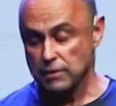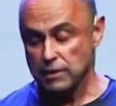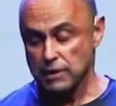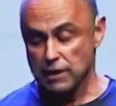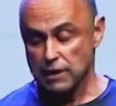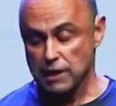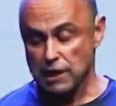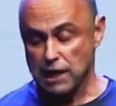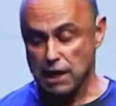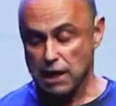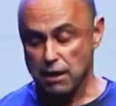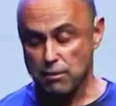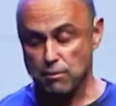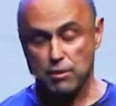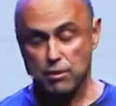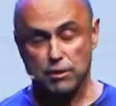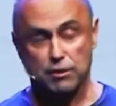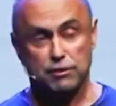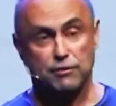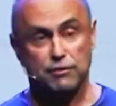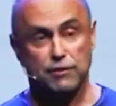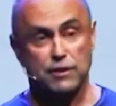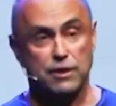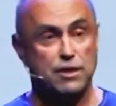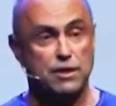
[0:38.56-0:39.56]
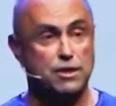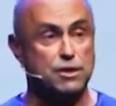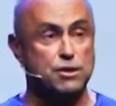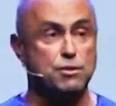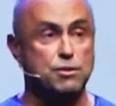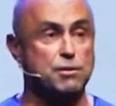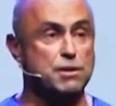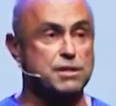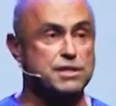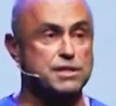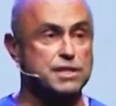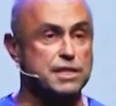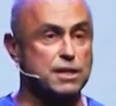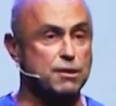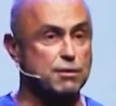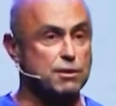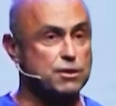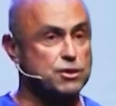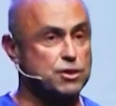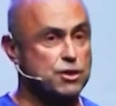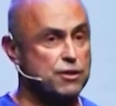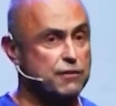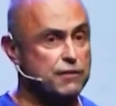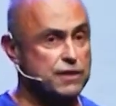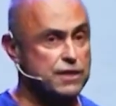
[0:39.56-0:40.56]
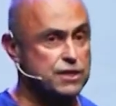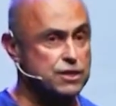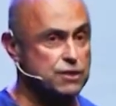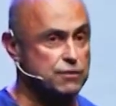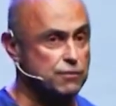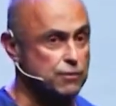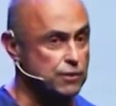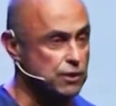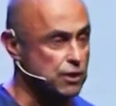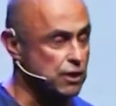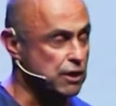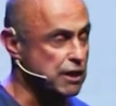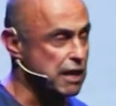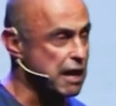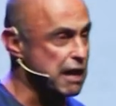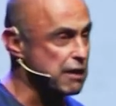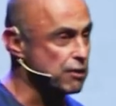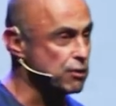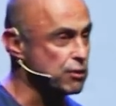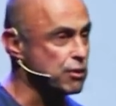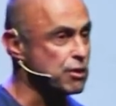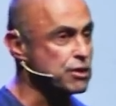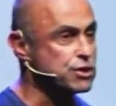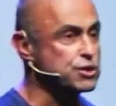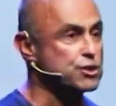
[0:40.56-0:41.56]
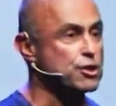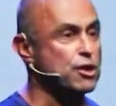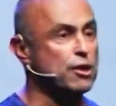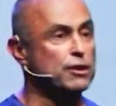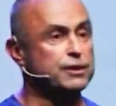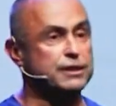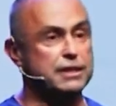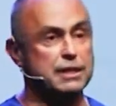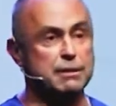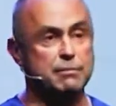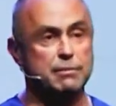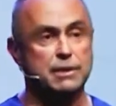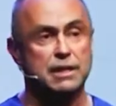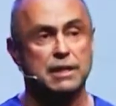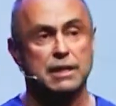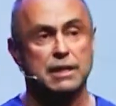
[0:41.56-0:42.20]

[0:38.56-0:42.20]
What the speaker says: lots of different coaches, but Charles Poliquin is the guy who I think